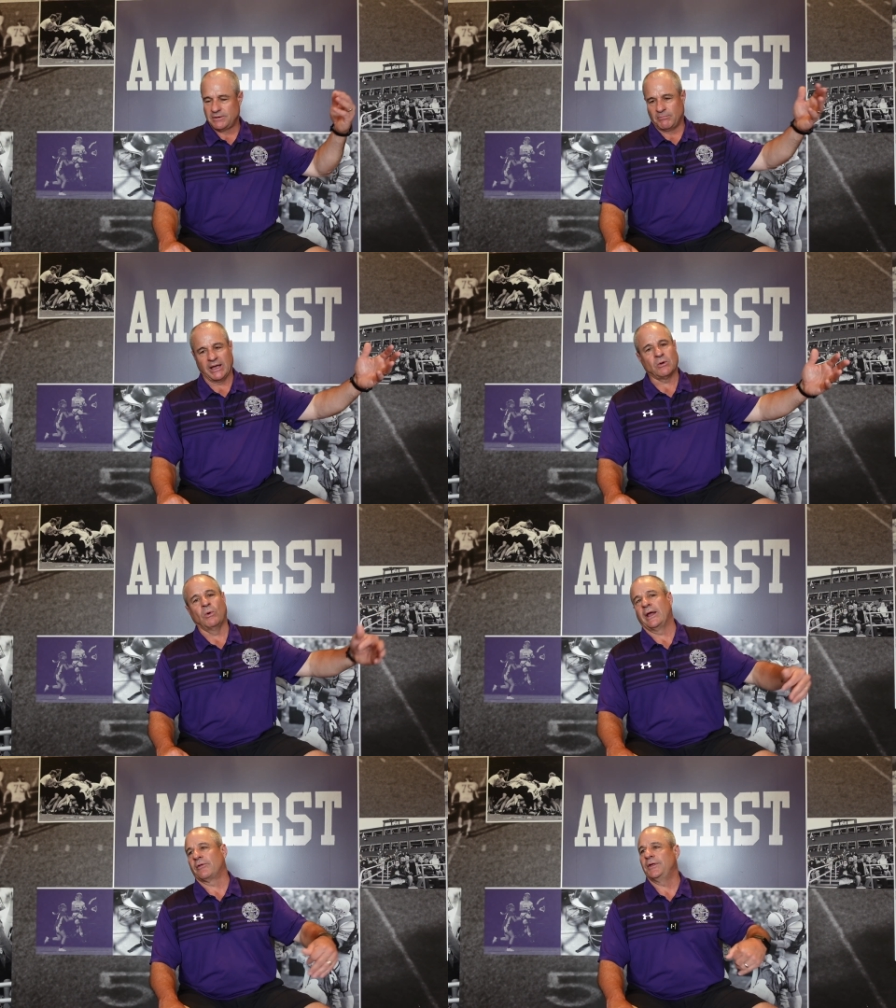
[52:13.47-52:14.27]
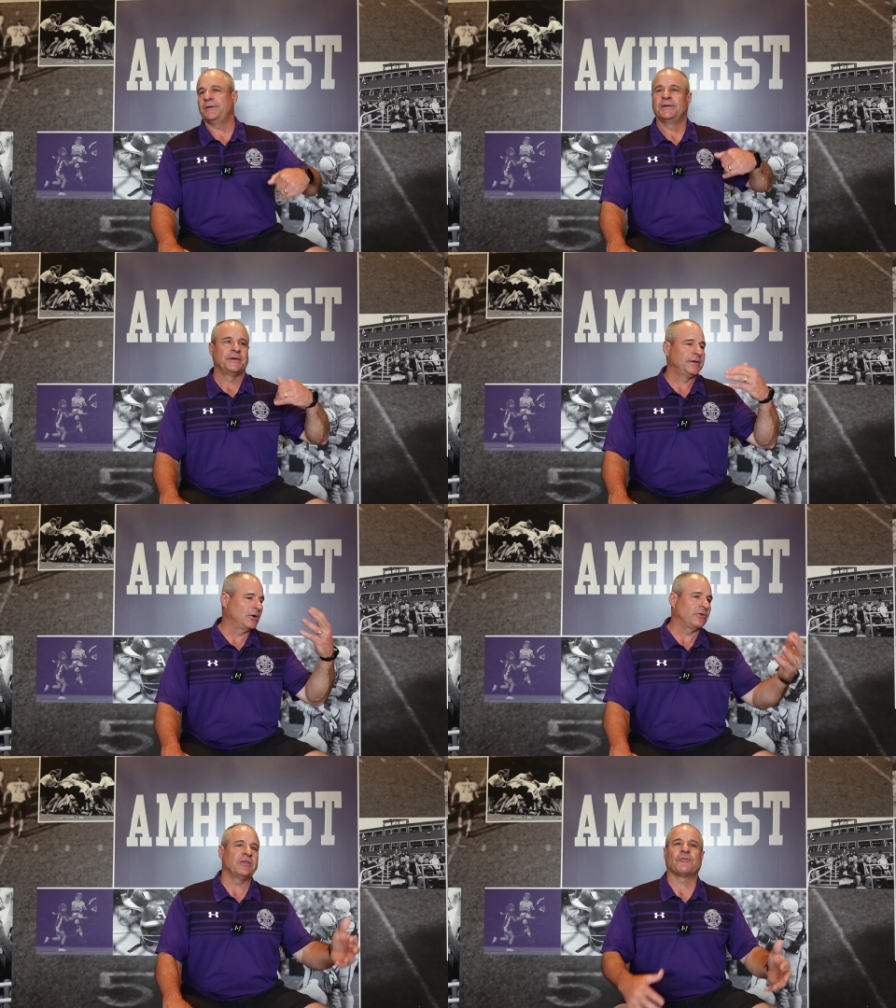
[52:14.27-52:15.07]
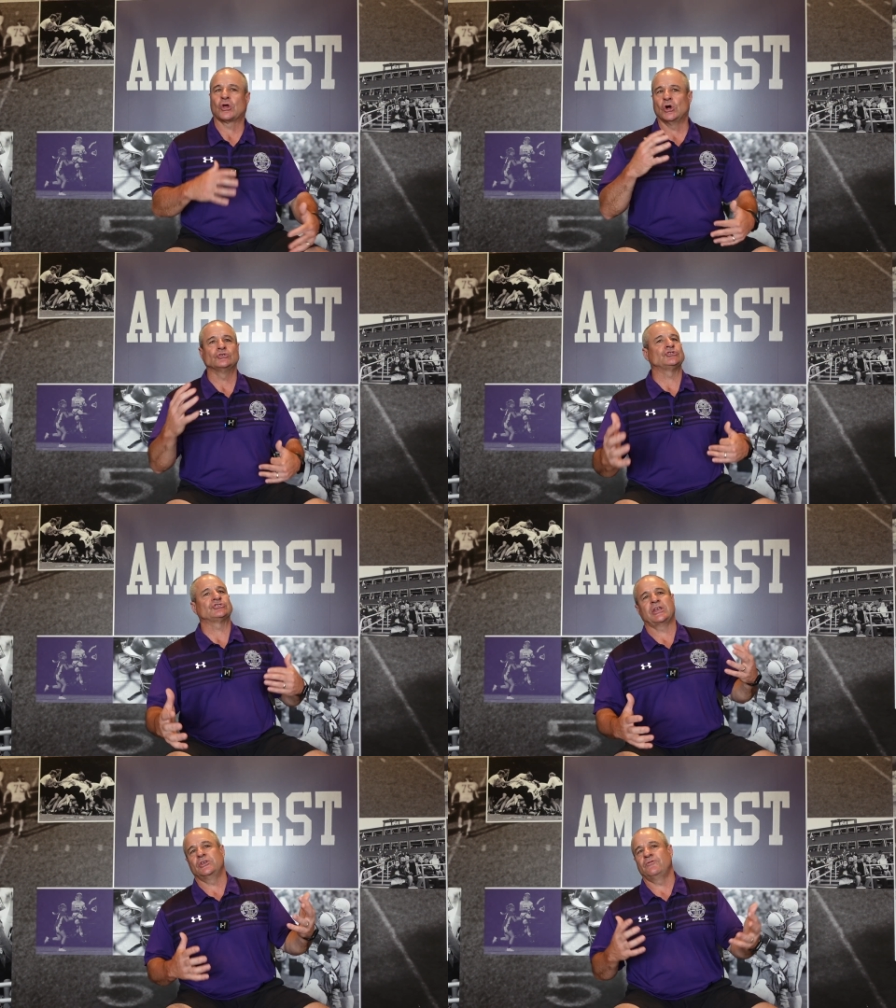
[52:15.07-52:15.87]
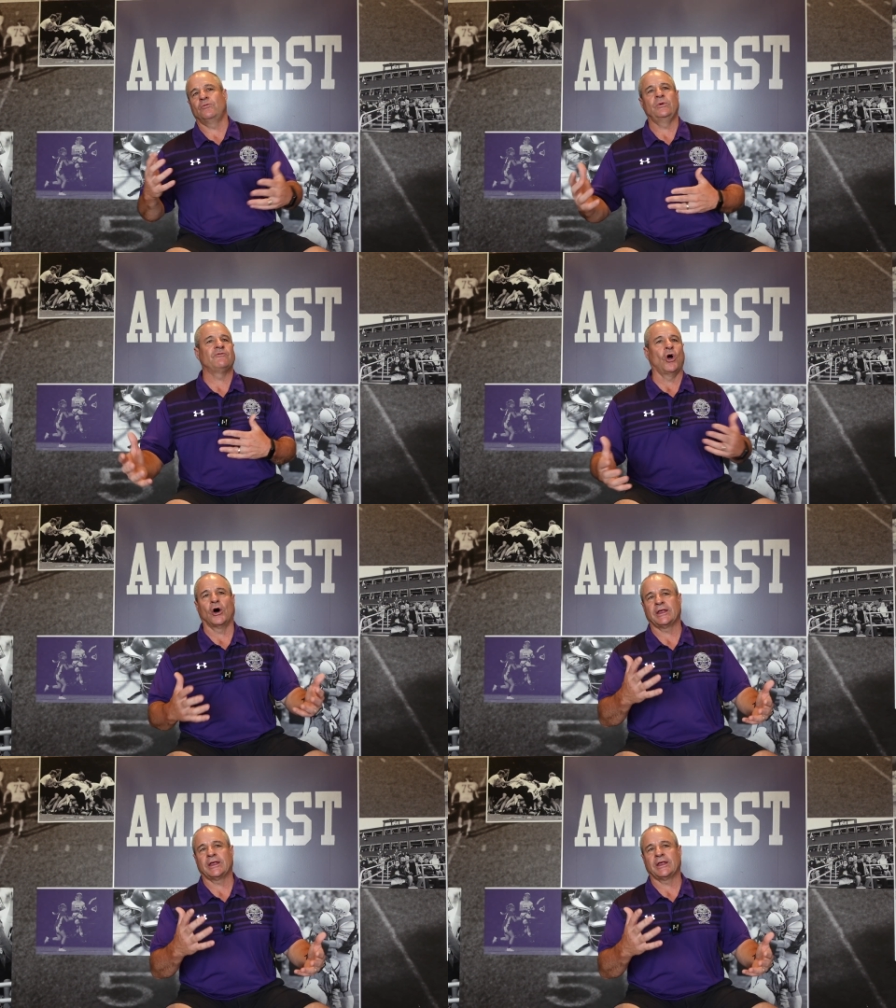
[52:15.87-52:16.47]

Mike Whalen, the different coaches that we've gone